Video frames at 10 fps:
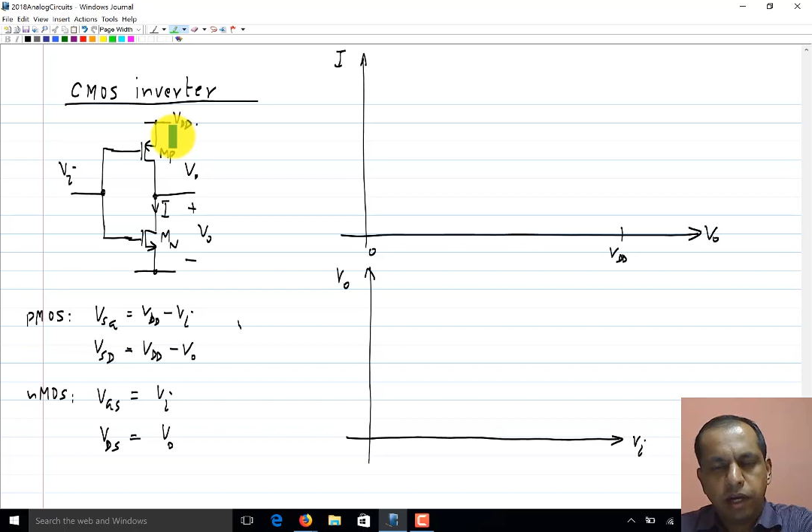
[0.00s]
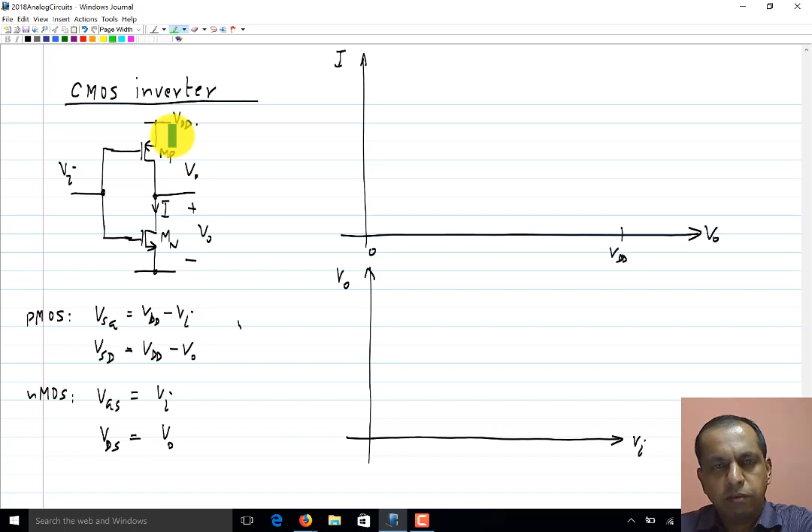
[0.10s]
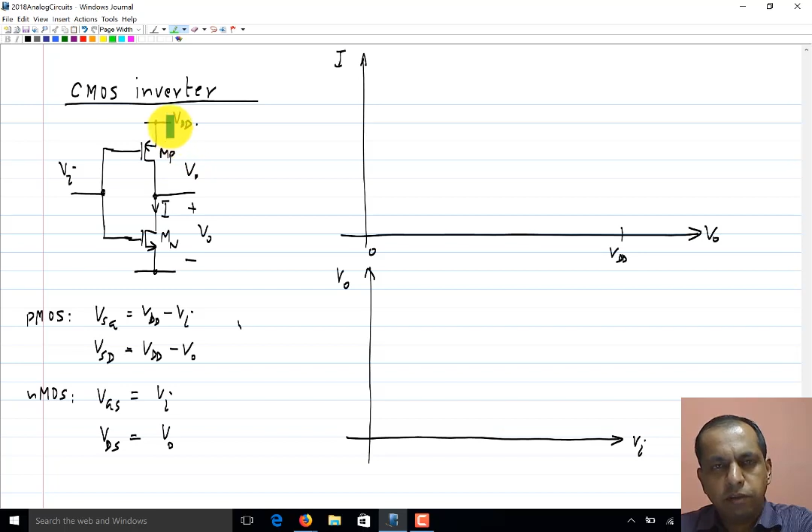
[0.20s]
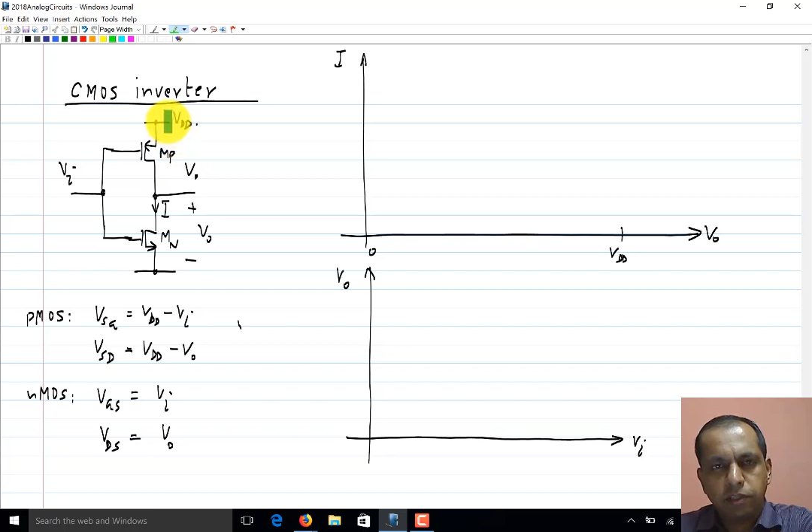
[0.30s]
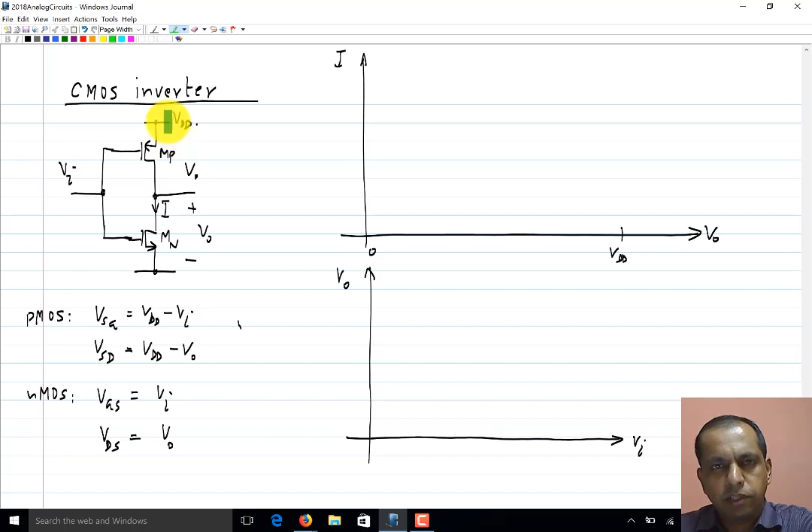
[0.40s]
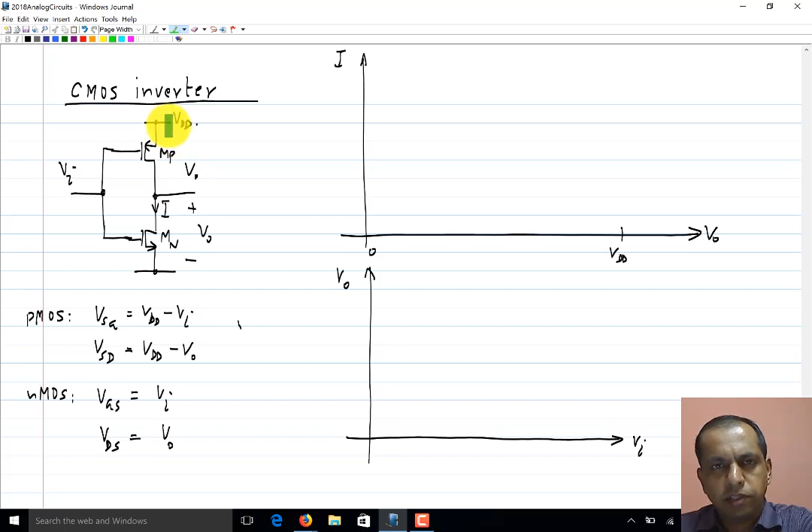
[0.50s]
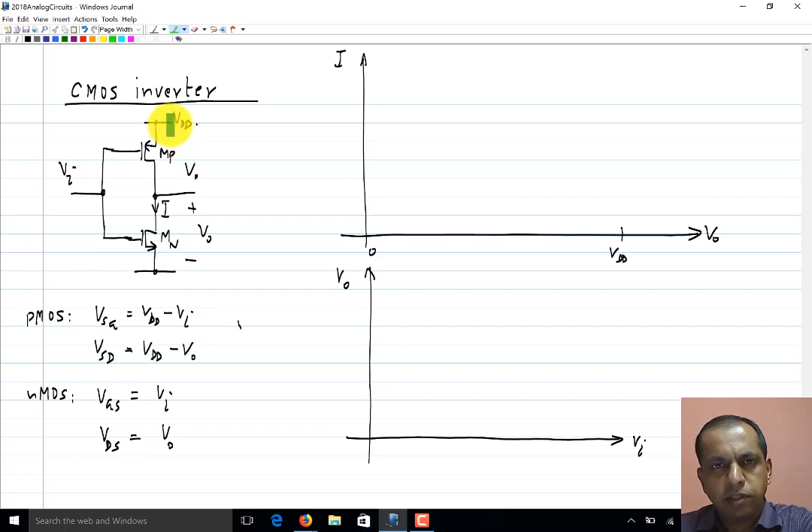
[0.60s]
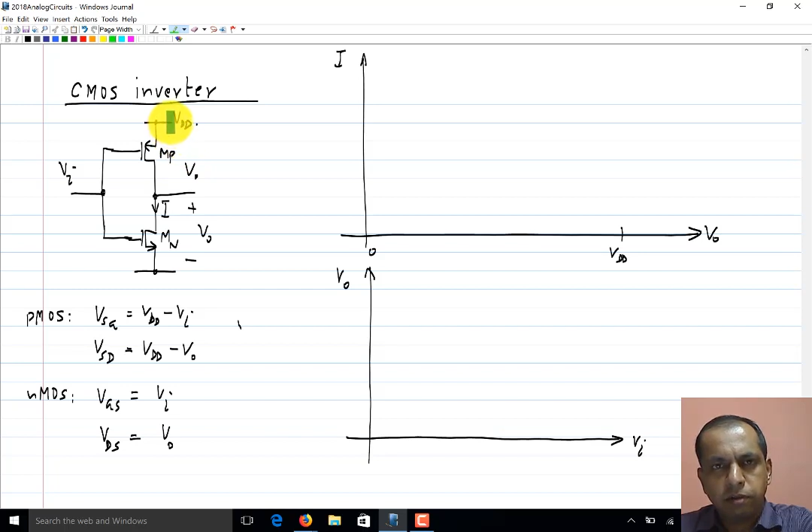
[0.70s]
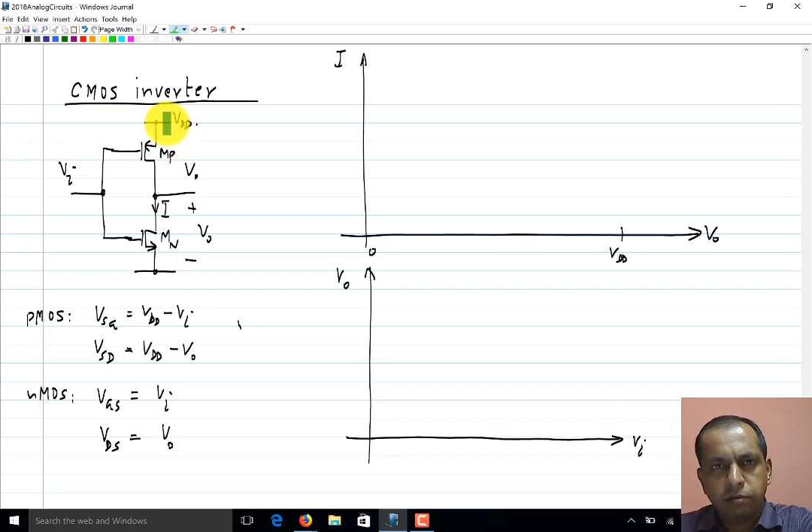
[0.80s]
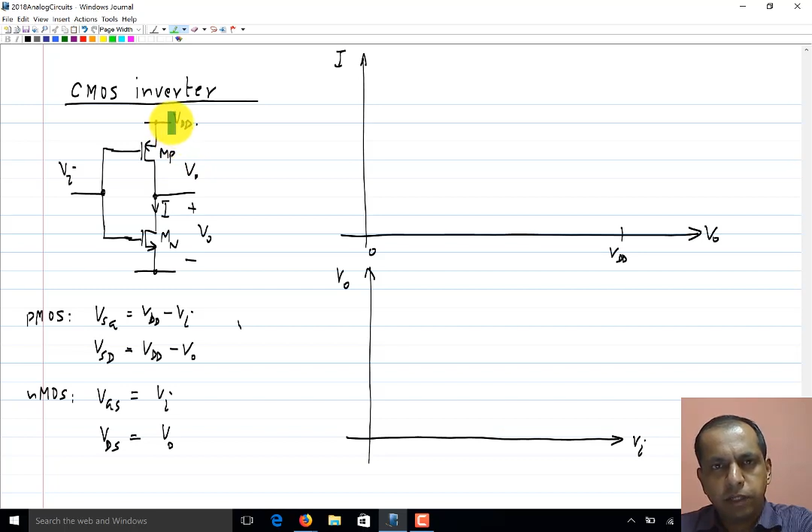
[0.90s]
I
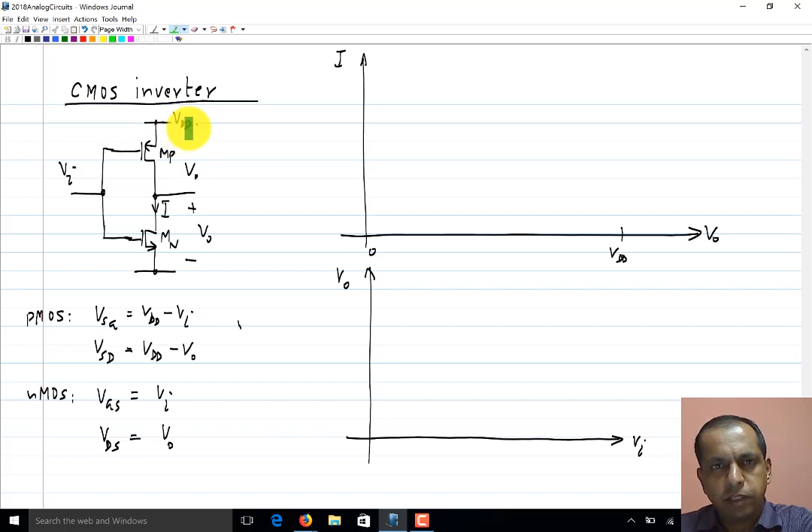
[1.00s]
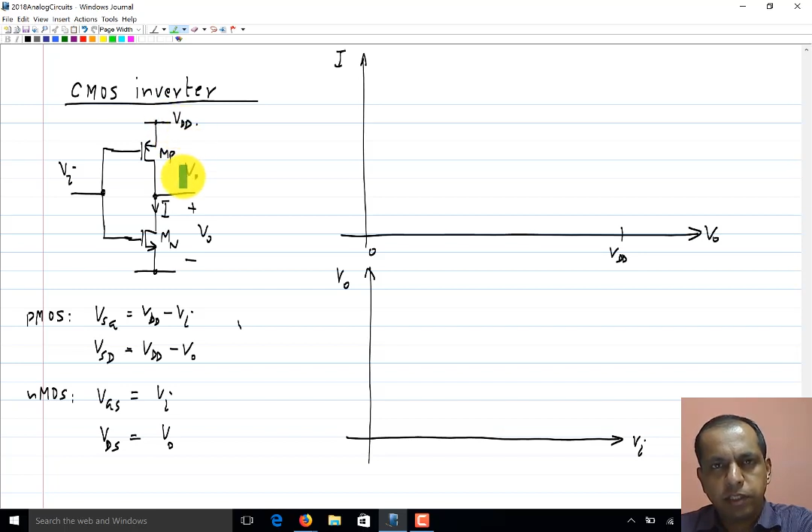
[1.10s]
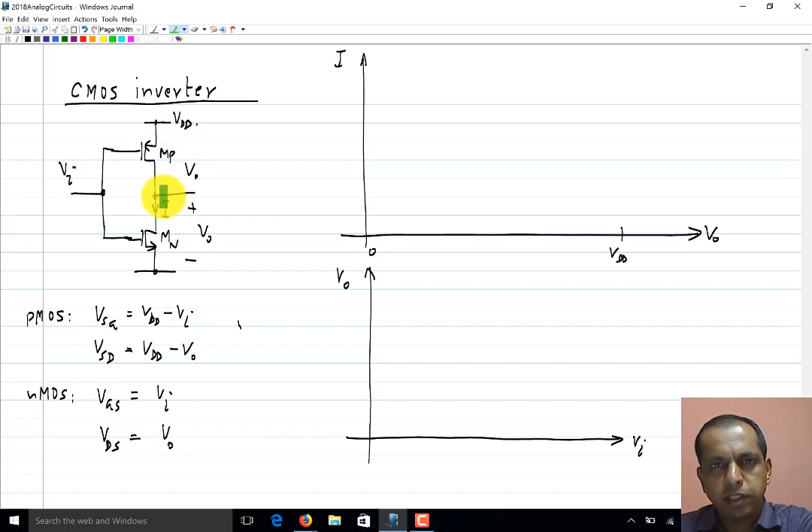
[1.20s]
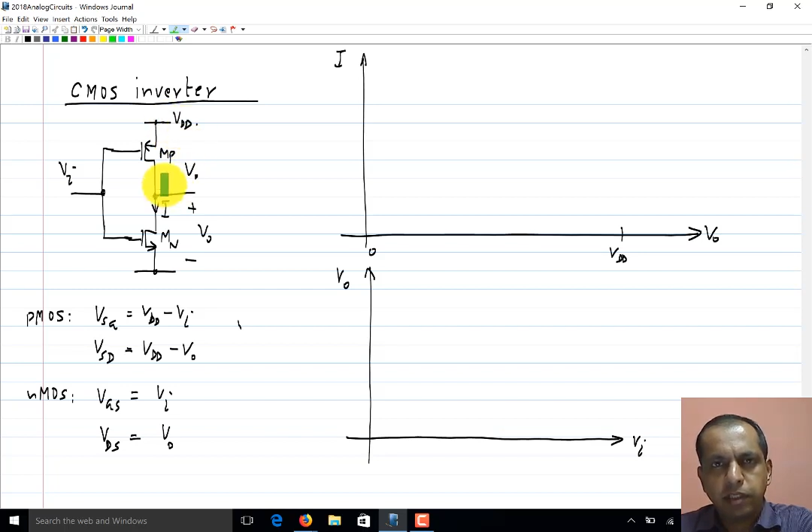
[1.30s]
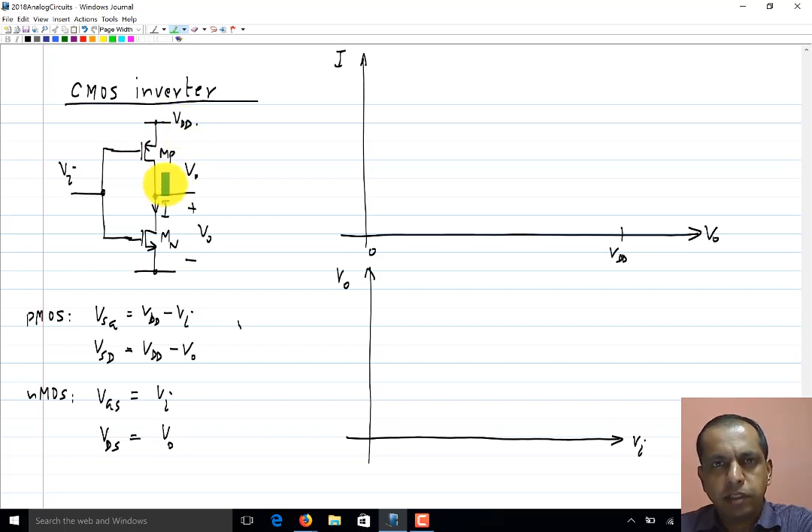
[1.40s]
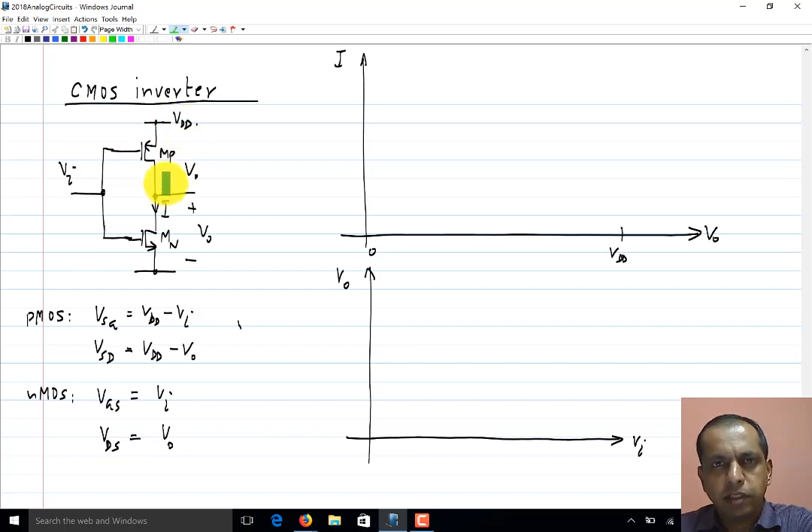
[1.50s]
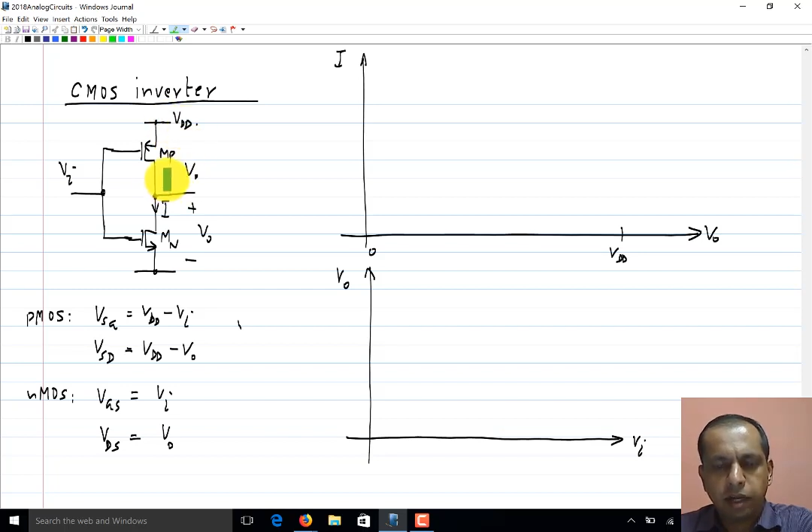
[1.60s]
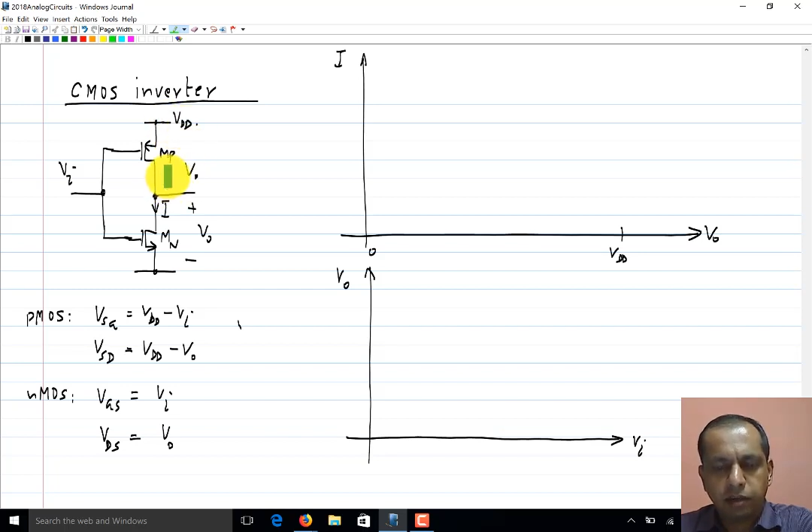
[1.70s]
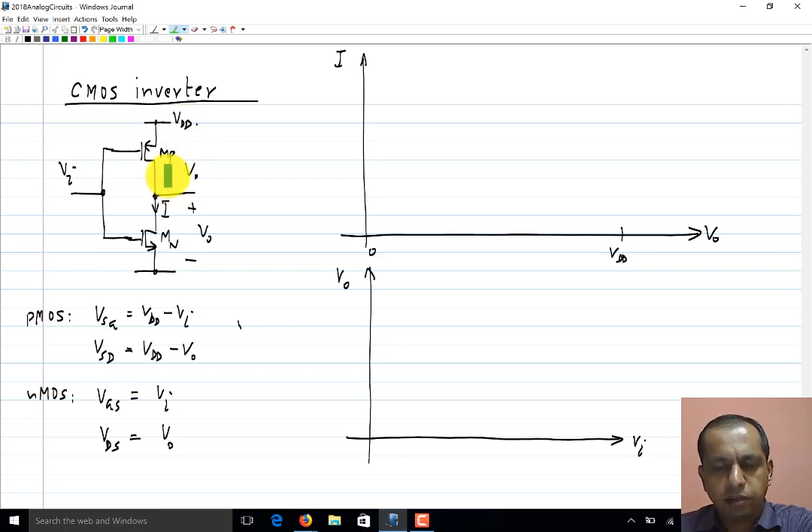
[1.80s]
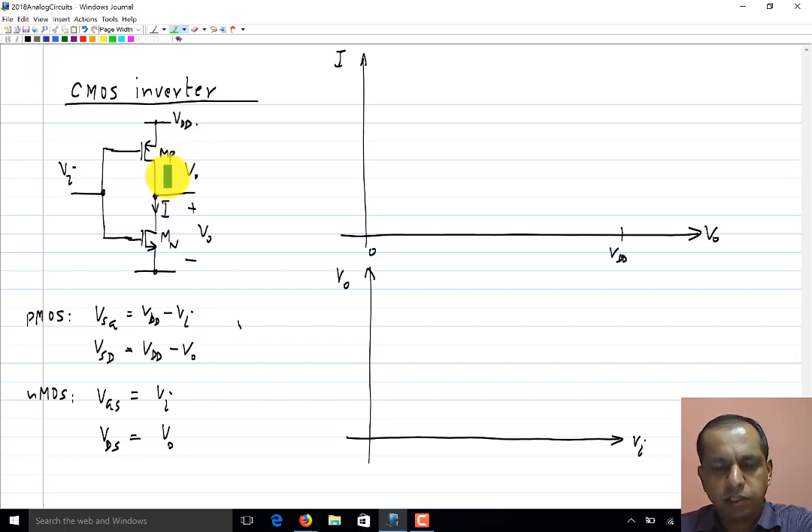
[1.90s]
versus VSD
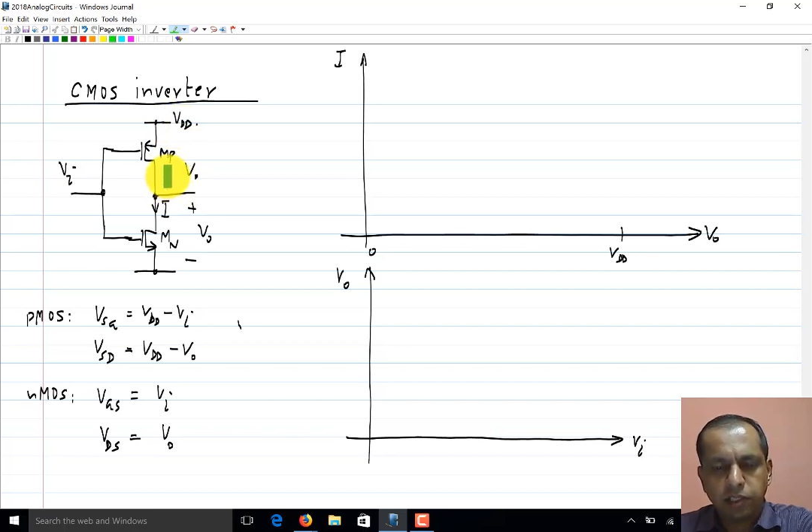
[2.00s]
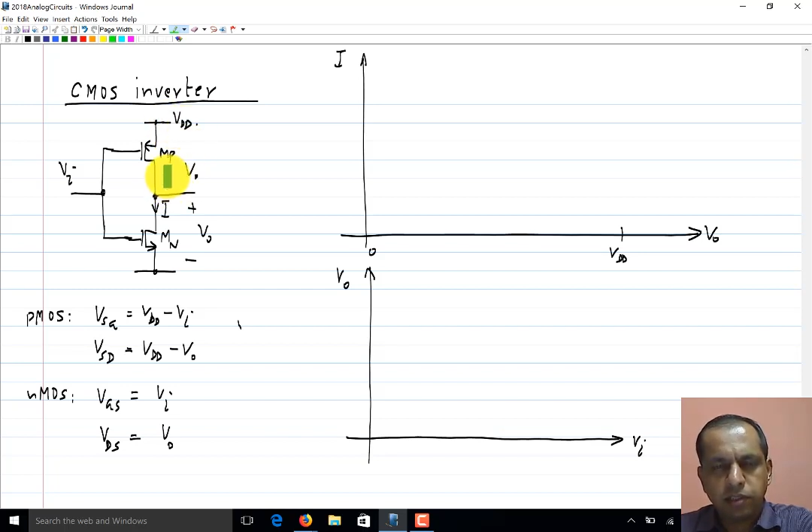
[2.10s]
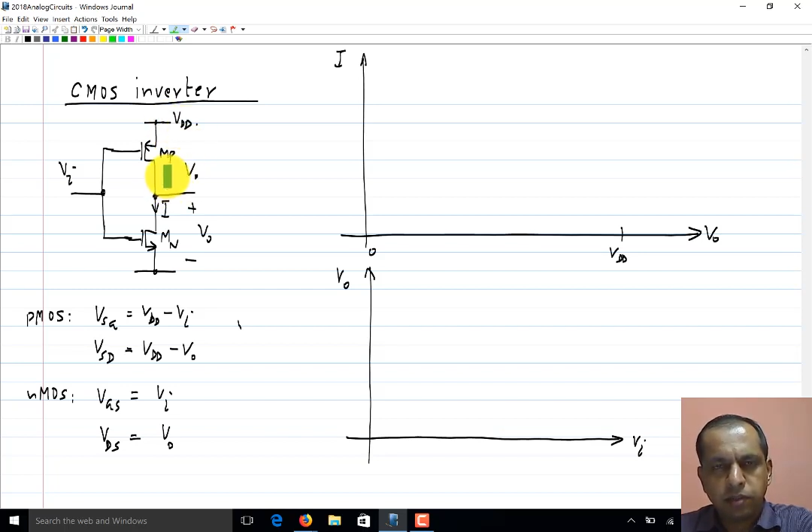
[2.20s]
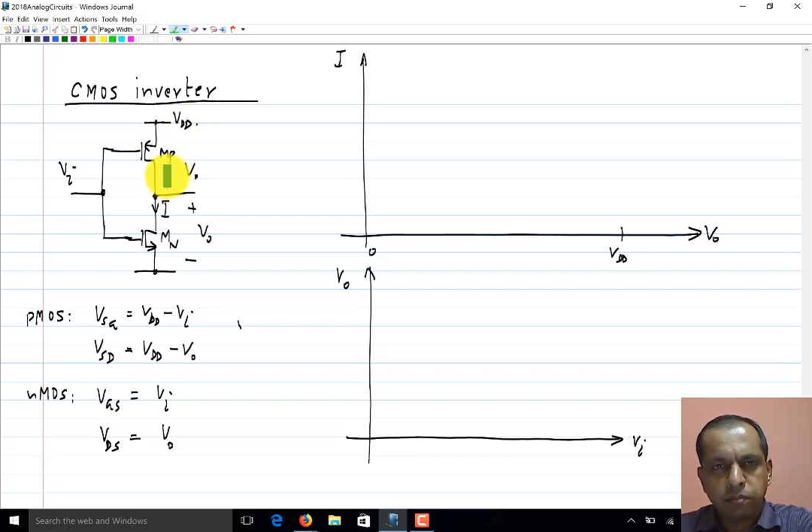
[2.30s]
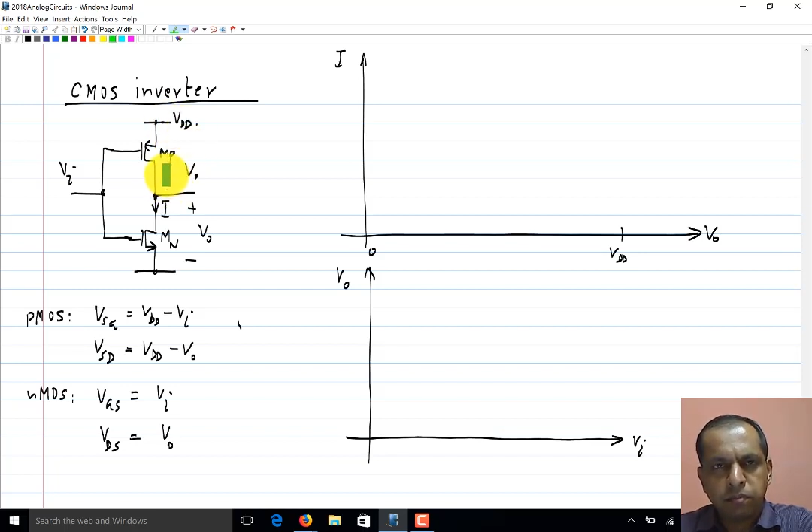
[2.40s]
characteristics.